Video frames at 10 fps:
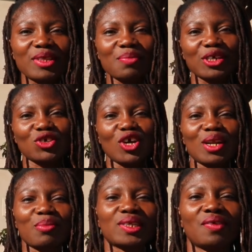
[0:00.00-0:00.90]
to my
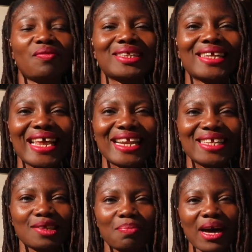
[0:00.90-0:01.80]
channel Motivated and
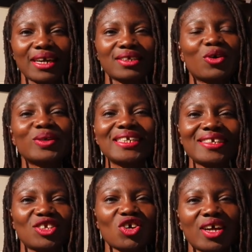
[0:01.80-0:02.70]
Inspired. On
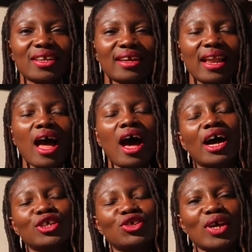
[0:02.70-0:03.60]
this channel,
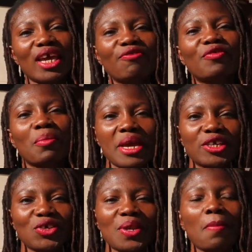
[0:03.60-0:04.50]
I share
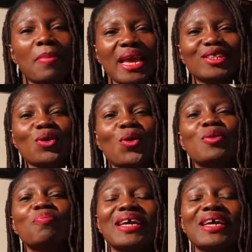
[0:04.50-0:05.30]
information based on